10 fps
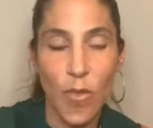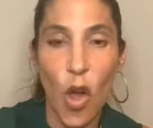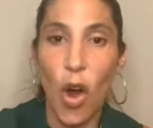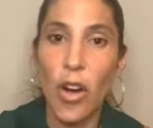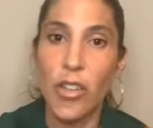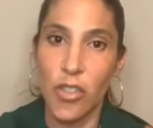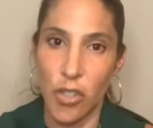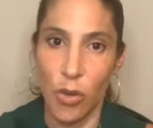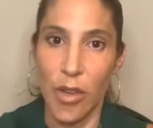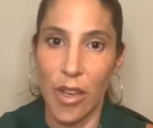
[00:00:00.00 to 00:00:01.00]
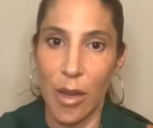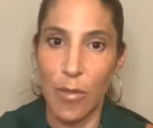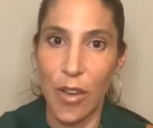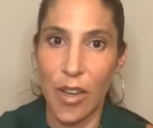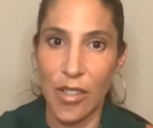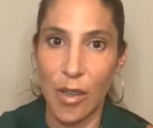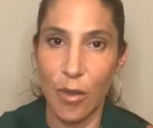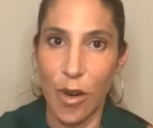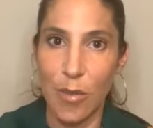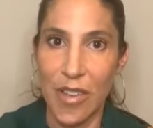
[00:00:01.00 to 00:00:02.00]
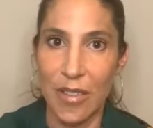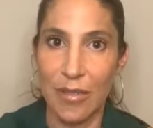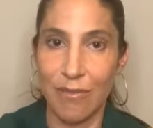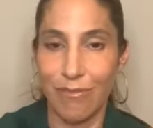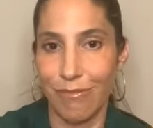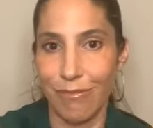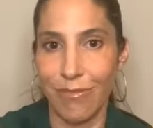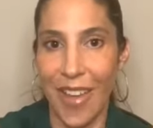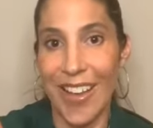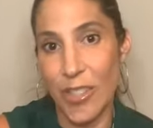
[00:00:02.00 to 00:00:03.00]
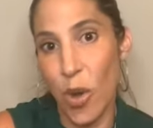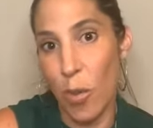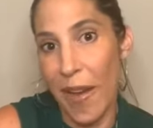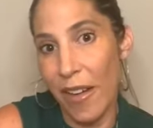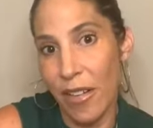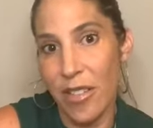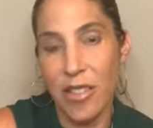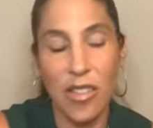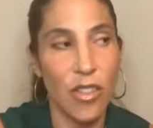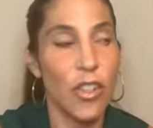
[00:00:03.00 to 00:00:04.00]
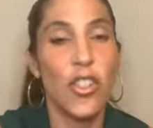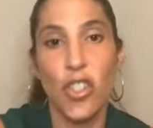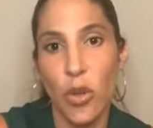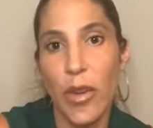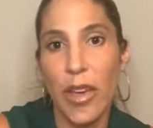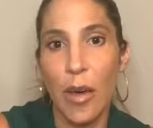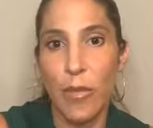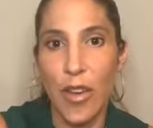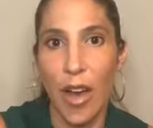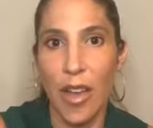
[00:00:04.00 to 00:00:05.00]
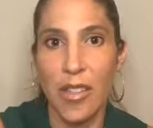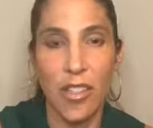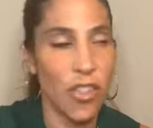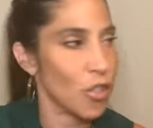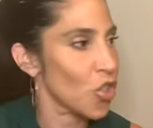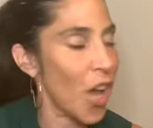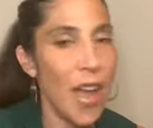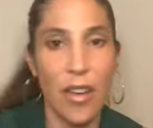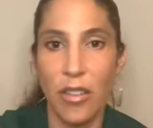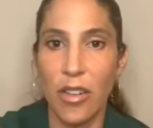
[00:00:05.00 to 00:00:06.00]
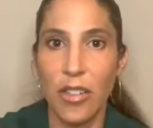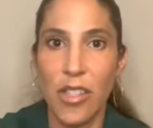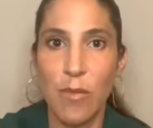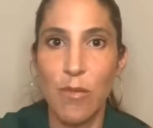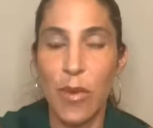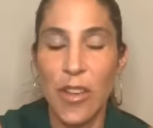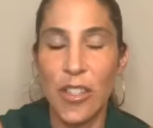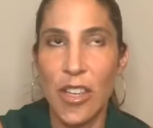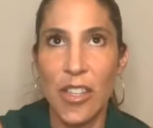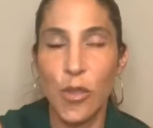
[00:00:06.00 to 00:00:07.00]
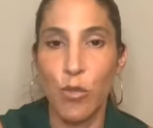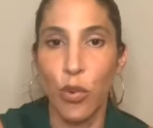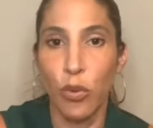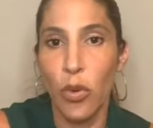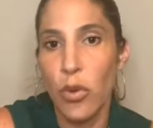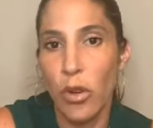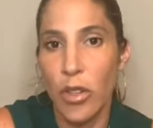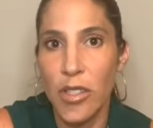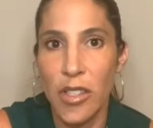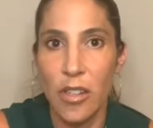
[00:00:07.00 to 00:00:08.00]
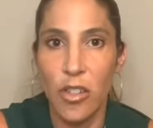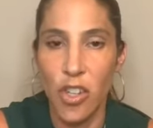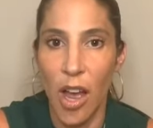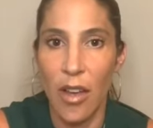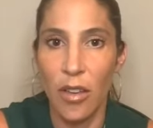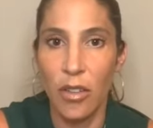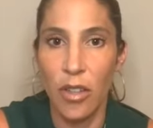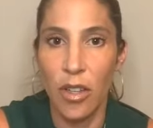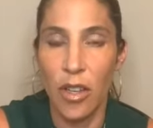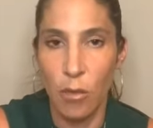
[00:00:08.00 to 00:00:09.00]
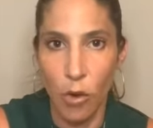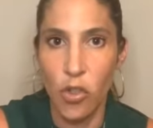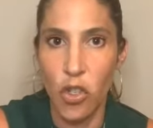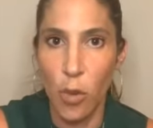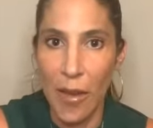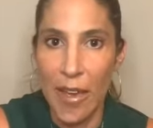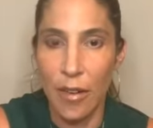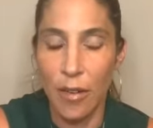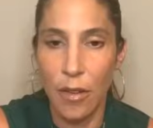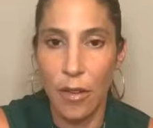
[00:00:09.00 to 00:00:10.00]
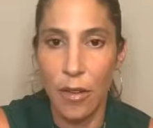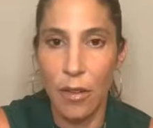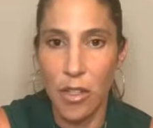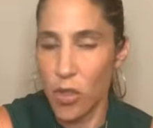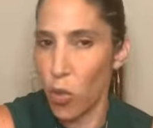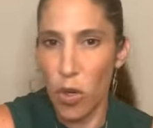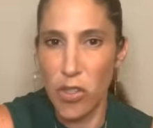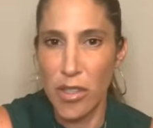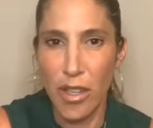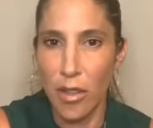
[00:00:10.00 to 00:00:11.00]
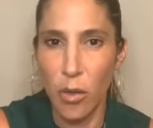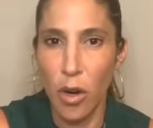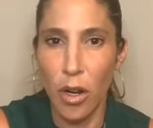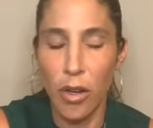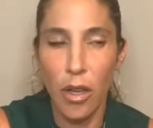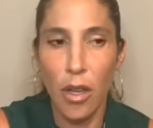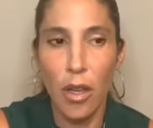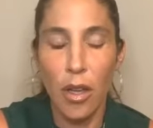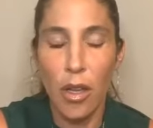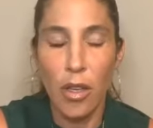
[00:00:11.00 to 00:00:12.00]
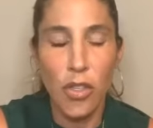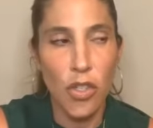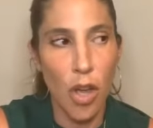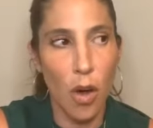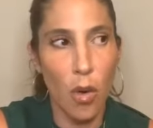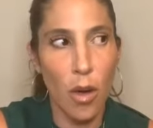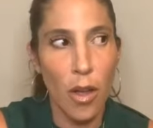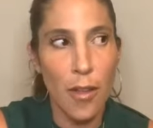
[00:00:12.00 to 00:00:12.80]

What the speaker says: aren't doing it because they want to be asshole parents. They're doing it because it's their child, and it's brutal to see your child in emotional pain. It's the worst thing in the world. So